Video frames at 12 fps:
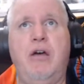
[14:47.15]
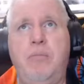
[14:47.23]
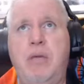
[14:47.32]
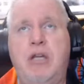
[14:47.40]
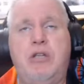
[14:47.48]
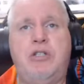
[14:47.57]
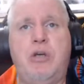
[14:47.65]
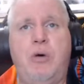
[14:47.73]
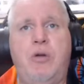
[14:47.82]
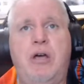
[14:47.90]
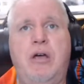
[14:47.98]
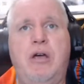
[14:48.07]

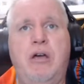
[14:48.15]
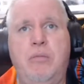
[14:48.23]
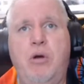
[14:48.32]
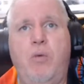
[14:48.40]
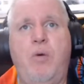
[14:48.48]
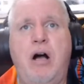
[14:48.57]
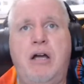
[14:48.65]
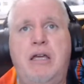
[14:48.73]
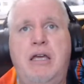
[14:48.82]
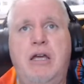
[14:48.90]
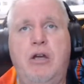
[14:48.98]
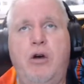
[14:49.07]
Minnesota,
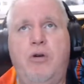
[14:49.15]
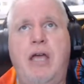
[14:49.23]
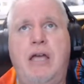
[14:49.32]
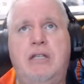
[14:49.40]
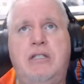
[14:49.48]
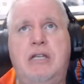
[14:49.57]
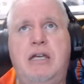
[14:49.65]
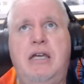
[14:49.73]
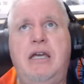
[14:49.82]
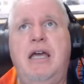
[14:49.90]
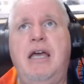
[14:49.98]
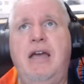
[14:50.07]
Milwaukee, and OKC.